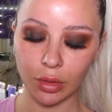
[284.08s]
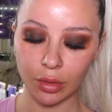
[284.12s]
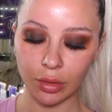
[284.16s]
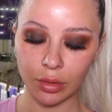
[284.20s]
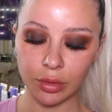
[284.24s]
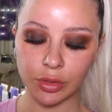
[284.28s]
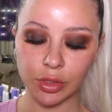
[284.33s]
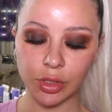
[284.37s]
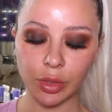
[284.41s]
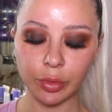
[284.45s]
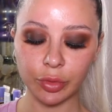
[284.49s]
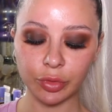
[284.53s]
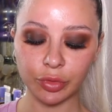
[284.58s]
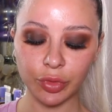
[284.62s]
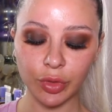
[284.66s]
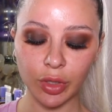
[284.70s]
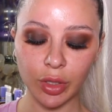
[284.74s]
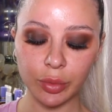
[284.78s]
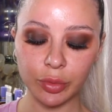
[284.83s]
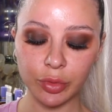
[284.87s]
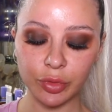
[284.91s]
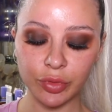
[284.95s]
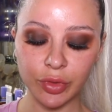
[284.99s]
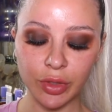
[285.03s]
So before
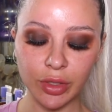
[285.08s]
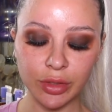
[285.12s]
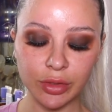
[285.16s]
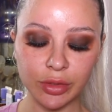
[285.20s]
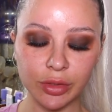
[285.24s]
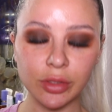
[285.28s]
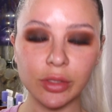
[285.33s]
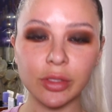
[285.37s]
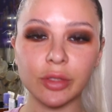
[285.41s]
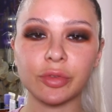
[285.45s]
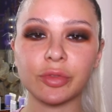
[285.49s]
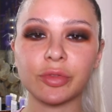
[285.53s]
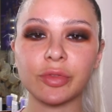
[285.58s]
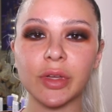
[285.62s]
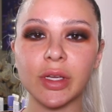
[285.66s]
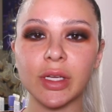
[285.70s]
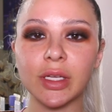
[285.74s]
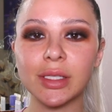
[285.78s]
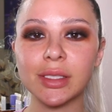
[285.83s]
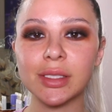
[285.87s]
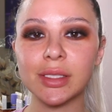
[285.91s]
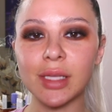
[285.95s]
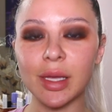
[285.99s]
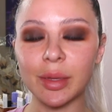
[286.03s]
I move on to the
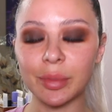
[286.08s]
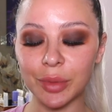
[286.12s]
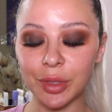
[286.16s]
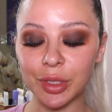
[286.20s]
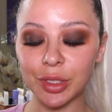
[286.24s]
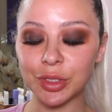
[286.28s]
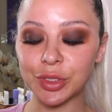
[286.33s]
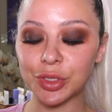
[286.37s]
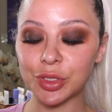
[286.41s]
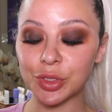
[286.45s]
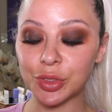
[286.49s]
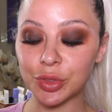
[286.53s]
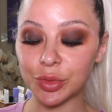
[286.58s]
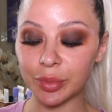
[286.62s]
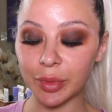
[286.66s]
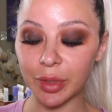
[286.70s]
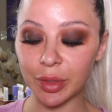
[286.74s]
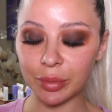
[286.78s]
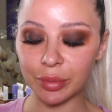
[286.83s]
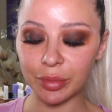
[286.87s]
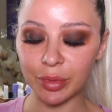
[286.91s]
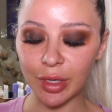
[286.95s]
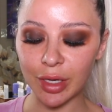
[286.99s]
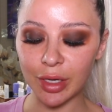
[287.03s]
face, I'm gonna do my
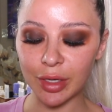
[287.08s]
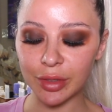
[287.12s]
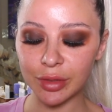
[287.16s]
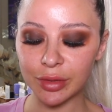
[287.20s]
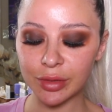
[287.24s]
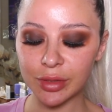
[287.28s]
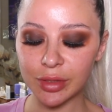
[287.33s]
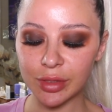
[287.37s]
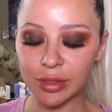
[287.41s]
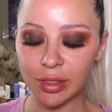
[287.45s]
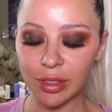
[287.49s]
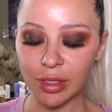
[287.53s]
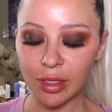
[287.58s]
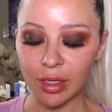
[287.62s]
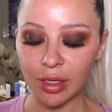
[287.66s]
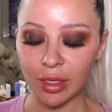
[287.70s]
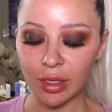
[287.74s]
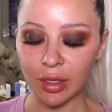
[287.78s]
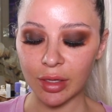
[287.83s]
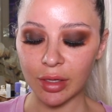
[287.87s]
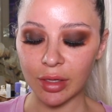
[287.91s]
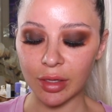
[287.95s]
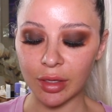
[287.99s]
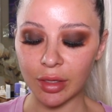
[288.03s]
brows
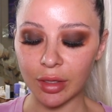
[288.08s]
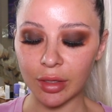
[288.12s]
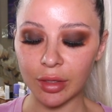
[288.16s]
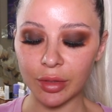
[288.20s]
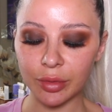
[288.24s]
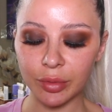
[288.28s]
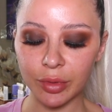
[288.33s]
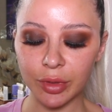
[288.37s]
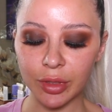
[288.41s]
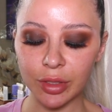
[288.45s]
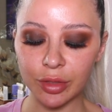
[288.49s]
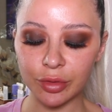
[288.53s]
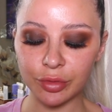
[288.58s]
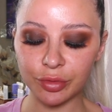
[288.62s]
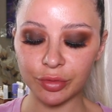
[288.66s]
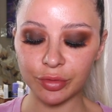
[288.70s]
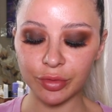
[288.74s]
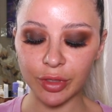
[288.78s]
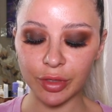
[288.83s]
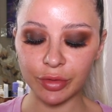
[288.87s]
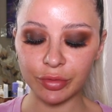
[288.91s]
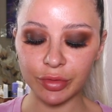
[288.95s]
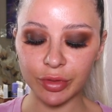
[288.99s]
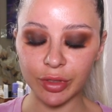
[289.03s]
and we're gonna
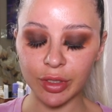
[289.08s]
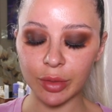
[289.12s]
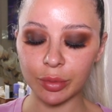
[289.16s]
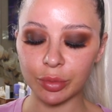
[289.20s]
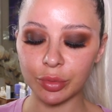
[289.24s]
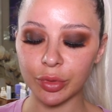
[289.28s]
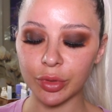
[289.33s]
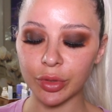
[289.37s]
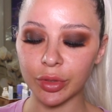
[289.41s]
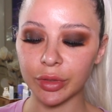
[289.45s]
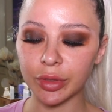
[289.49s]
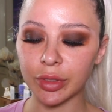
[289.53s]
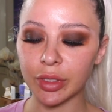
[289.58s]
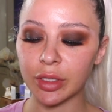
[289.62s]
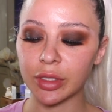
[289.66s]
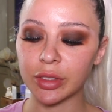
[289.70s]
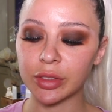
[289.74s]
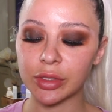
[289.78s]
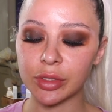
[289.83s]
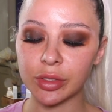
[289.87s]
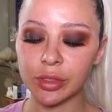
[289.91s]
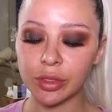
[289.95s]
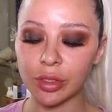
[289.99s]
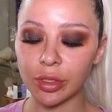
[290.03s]
fluff it up real
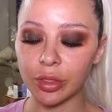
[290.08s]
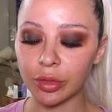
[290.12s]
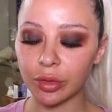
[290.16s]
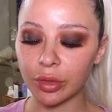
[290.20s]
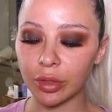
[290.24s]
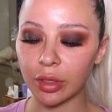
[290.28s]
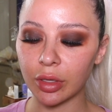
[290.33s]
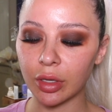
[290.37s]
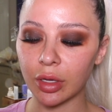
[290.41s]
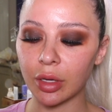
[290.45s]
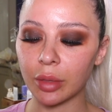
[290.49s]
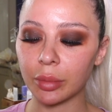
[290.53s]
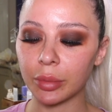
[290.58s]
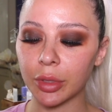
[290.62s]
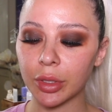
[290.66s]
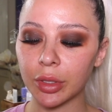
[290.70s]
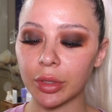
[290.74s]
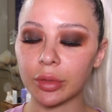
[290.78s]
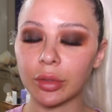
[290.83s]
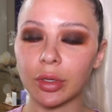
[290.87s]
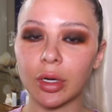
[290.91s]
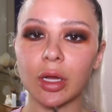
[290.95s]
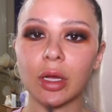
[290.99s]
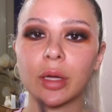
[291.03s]
nice. So I'm gonna
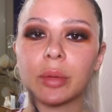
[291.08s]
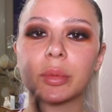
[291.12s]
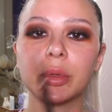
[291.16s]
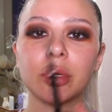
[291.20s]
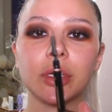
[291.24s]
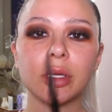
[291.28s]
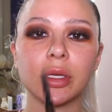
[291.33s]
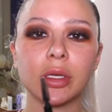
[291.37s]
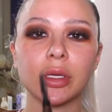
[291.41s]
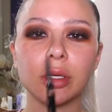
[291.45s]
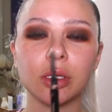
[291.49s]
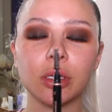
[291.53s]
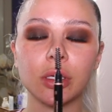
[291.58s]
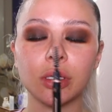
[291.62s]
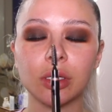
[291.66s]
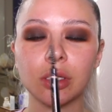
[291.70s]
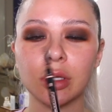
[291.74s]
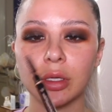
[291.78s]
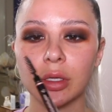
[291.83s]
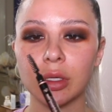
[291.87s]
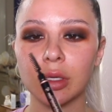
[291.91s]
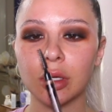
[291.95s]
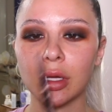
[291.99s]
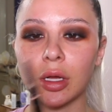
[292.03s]
grab a
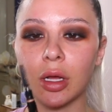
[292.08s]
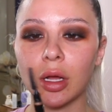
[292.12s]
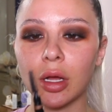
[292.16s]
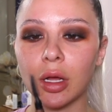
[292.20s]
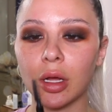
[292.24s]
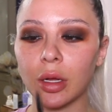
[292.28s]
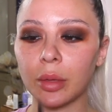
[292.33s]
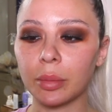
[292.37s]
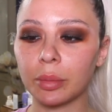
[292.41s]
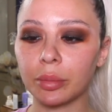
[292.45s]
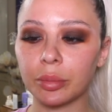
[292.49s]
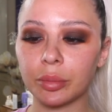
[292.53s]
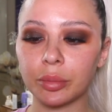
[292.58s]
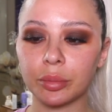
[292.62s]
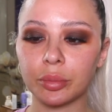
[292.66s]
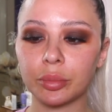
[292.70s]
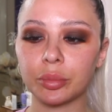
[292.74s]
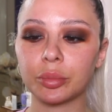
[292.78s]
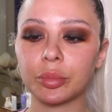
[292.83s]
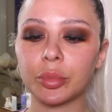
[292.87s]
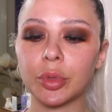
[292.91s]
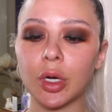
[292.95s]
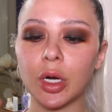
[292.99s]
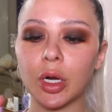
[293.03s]

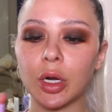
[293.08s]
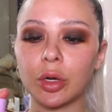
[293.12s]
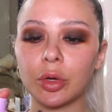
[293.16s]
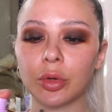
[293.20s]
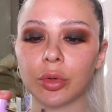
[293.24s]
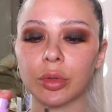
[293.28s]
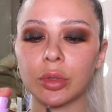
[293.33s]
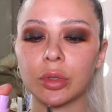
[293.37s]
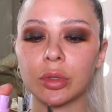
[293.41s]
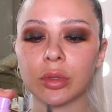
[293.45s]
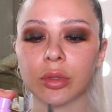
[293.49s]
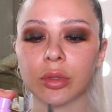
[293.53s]
brow,